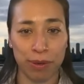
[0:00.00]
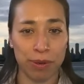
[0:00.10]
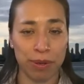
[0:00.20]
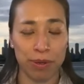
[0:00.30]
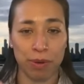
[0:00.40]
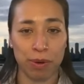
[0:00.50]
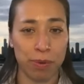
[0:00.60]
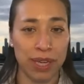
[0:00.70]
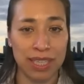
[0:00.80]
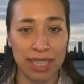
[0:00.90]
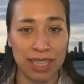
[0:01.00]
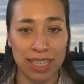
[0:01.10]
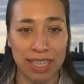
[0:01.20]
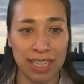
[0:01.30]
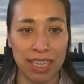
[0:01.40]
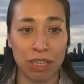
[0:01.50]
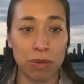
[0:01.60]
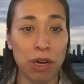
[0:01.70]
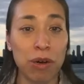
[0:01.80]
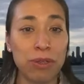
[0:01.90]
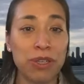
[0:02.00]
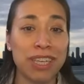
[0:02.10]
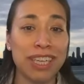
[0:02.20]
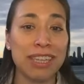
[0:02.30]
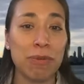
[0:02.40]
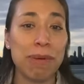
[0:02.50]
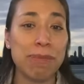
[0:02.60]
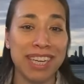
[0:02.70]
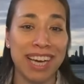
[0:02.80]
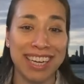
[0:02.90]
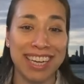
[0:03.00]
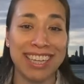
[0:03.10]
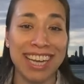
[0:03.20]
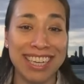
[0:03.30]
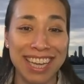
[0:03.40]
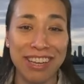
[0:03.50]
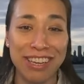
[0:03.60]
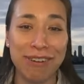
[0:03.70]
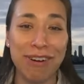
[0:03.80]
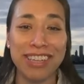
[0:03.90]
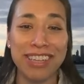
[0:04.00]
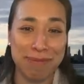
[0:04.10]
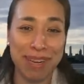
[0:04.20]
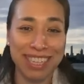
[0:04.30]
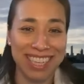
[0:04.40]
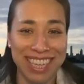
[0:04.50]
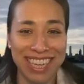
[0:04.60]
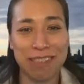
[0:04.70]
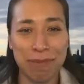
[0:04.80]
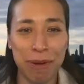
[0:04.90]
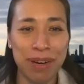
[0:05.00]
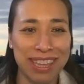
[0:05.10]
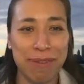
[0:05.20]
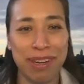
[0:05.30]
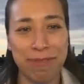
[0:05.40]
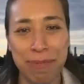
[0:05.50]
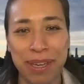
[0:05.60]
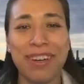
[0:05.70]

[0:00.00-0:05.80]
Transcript: or or residency that you go look at the website and they tell you all these amazing things about what they want from you